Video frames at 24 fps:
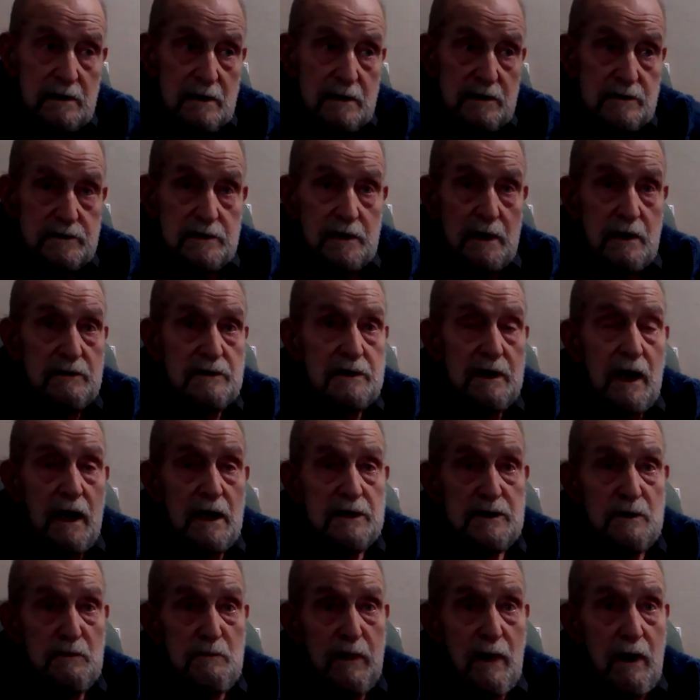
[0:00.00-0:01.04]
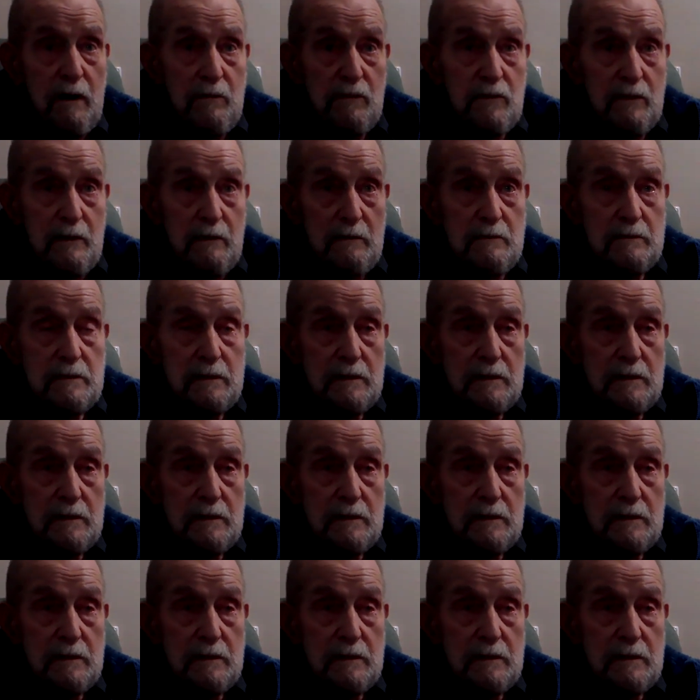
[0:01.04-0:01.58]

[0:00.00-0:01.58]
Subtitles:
So it's hard to bomb them.